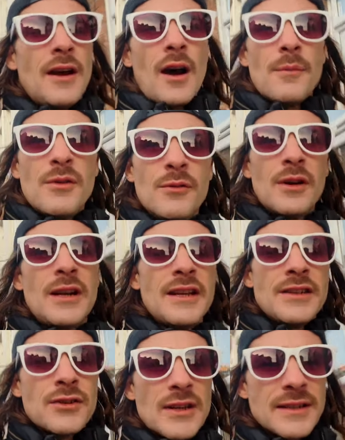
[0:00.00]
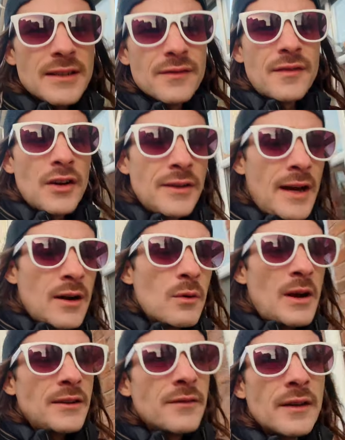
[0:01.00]
I'd be really interested to find out
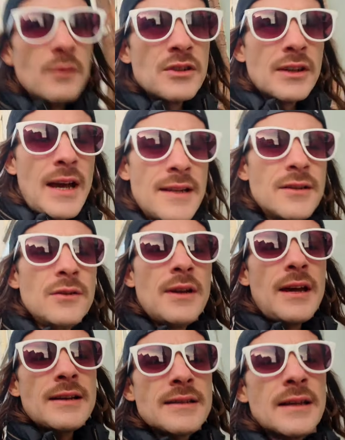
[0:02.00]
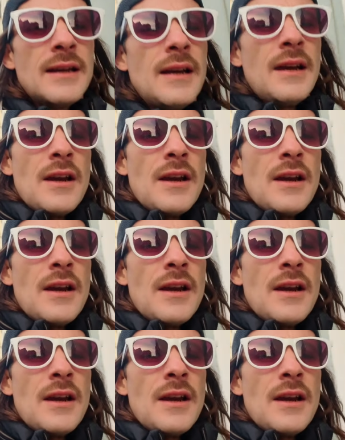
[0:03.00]
where you think we should head to next.